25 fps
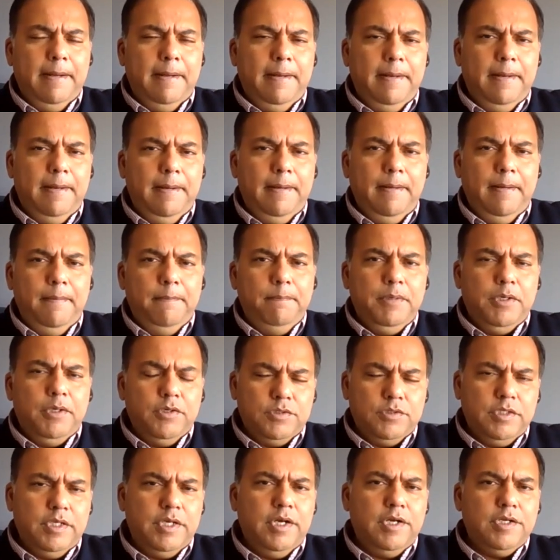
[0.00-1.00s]
uh,
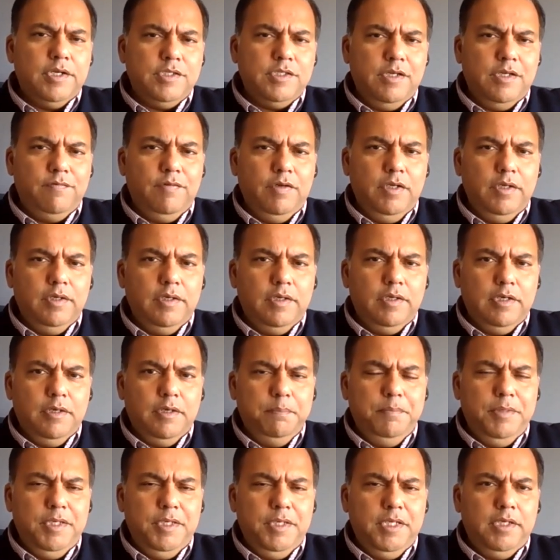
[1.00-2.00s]
because there are several
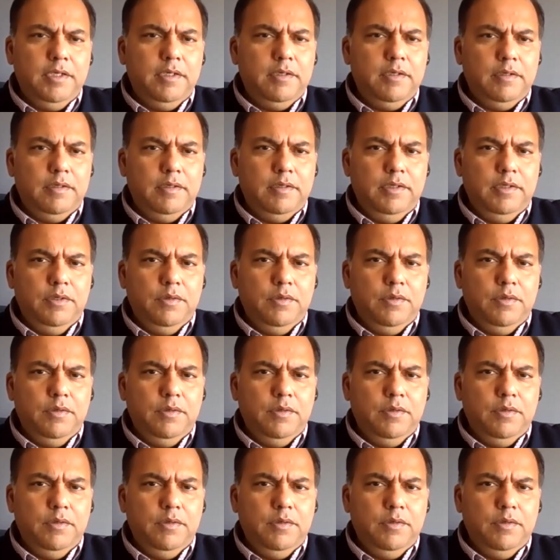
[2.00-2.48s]
competing